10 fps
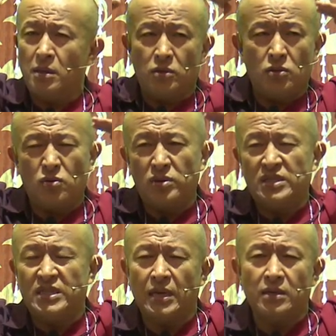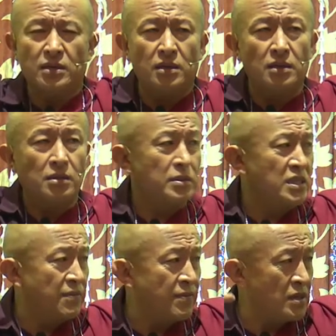You know, gender
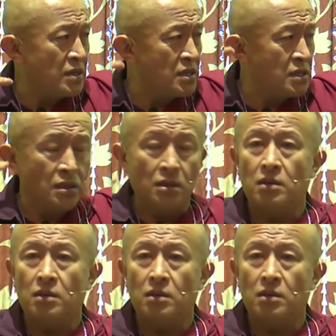difference.